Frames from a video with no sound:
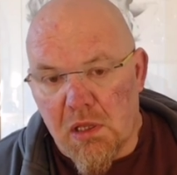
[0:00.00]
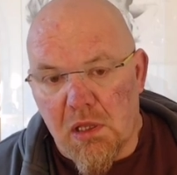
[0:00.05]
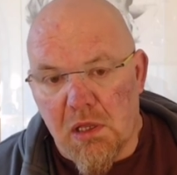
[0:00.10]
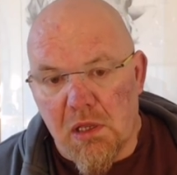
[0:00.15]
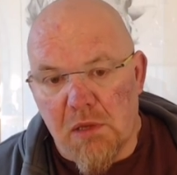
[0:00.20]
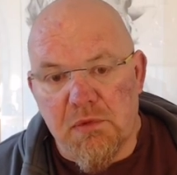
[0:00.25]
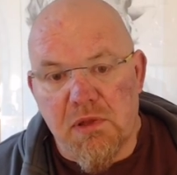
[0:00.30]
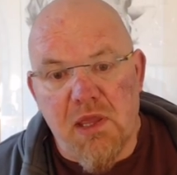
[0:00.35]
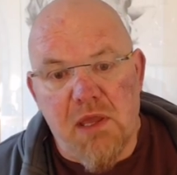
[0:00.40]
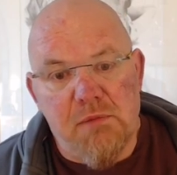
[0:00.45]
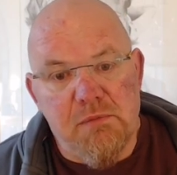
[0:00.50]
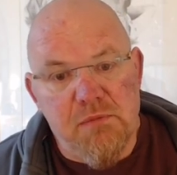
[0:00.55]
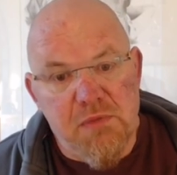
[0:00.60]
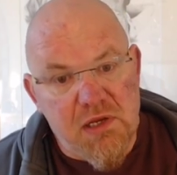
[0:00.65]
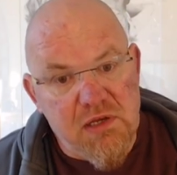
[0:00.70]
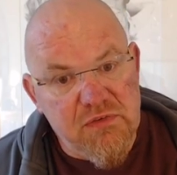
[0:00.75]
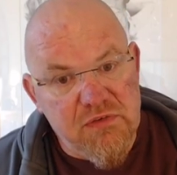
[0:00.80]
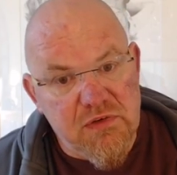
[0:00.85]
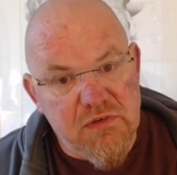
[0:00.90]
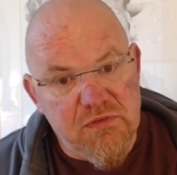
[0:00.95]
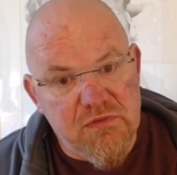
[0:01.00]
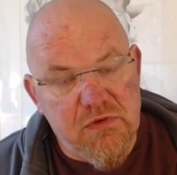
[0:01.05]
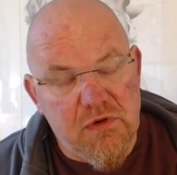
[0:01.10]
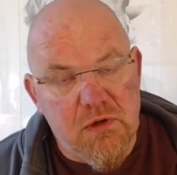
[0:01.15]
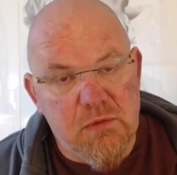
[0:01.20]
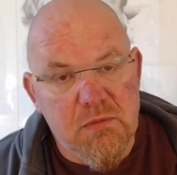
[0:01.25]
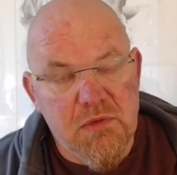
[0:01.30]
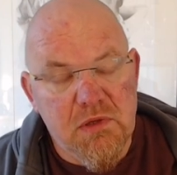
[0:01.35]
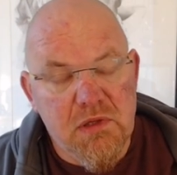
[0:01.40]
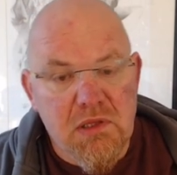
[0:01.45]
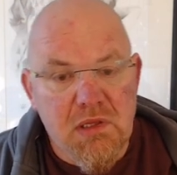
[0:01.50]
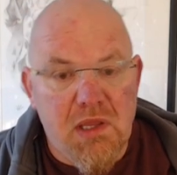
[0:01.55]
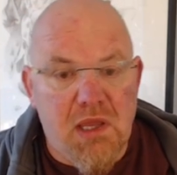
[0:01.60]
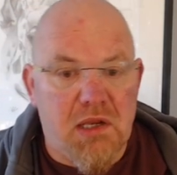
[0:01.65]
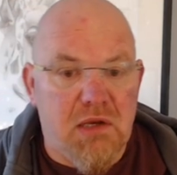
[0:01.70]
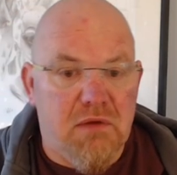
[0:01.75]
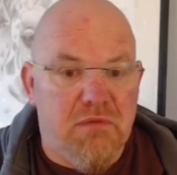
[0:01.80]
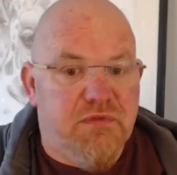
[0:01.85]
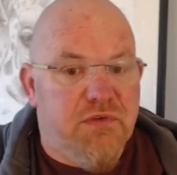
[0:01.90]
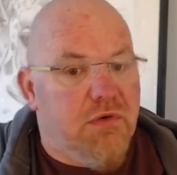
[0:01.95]
can benefit from. And
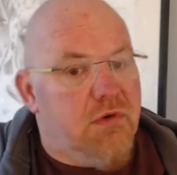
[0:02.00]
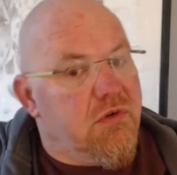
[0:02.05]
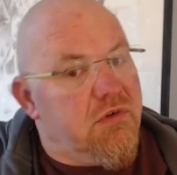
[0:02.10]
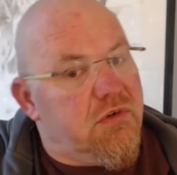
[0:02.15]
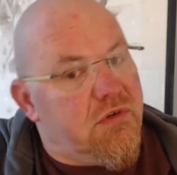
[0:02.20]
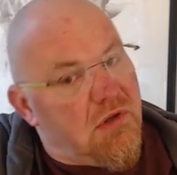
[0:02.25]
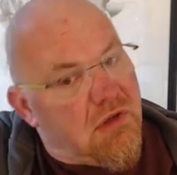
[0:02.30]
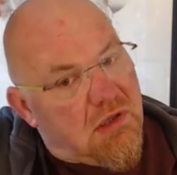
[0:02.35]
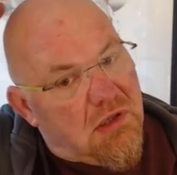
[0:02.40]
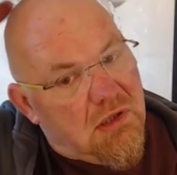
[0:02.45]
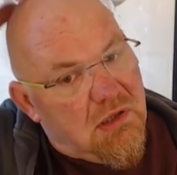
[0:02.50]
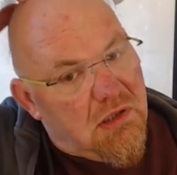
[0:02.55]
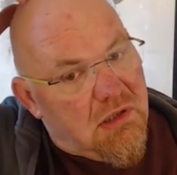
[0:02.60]
unfortunately,